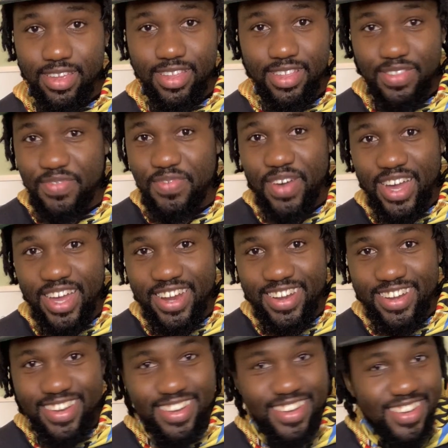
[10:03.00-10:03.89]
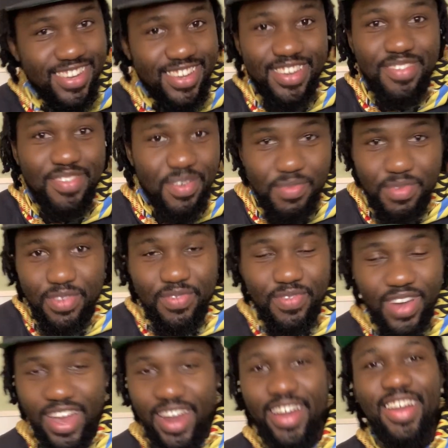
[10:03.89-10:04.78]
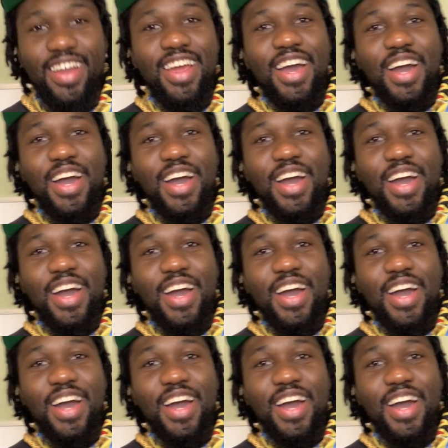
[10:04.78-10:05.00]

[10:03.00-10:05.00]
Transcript: It's fire. This drip is fire.